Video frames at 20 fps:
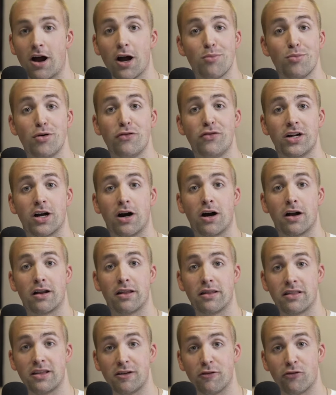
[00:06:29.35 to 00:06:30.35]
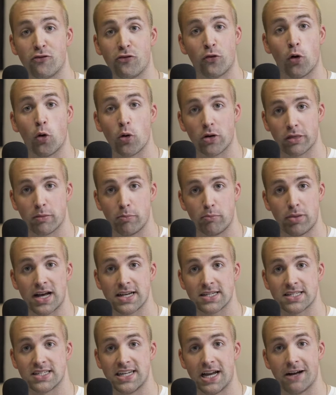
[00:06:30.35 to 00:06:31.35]
right, moving on. The fourth
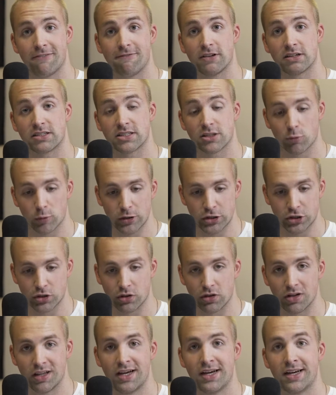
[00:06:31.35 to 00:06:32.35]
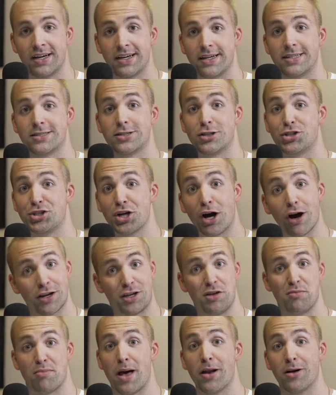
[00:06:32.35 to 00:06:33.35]
best Netflix original is a
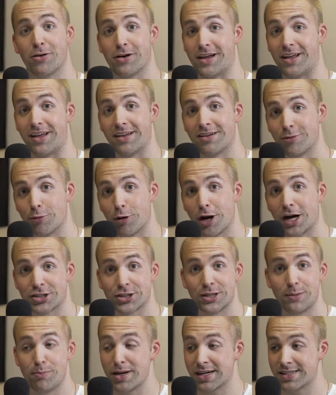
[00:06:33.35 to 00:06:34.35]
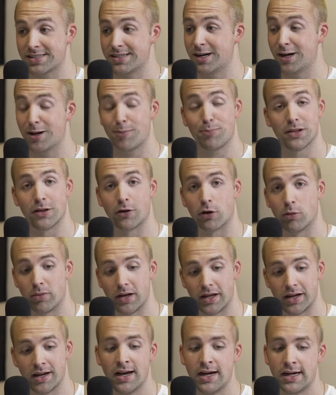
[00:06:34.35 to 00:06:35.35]
documentary. We're actually mixing it up a little
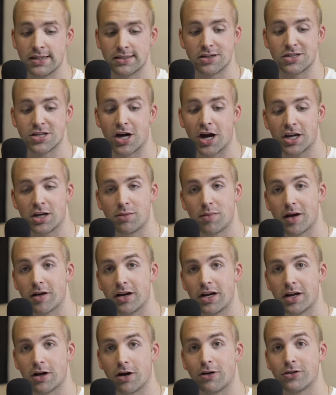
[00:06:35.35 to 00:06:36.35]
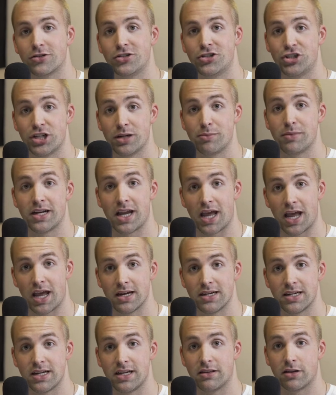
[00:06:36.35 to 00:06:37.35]
bit. It's a documentary called Jim and
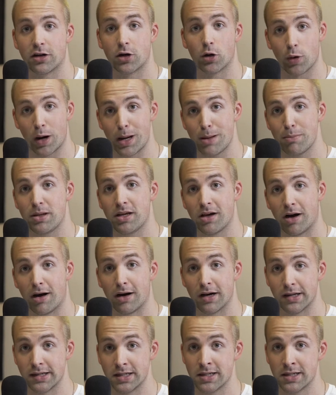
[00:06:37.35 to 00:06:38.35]
Andy, The Great Beyond.